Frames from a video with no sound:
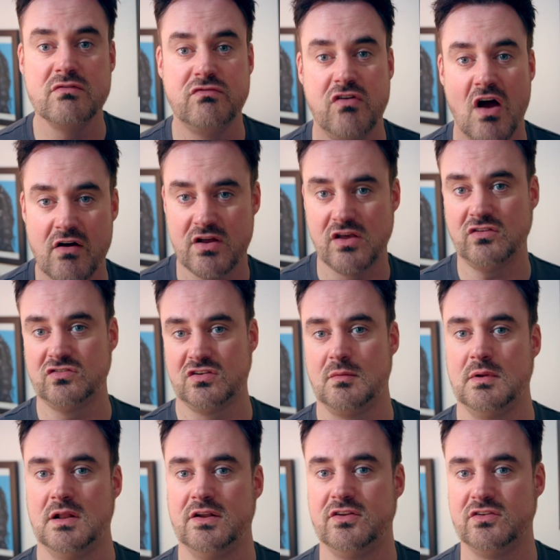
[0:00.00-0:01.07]
very
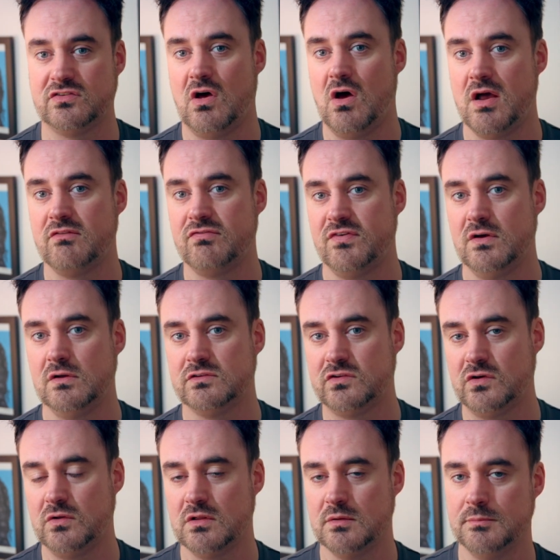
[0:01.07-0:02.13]
similar design feel
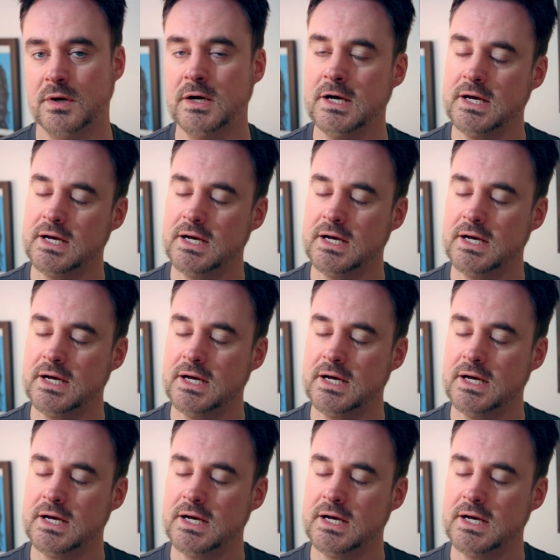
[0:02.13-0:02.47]
to them.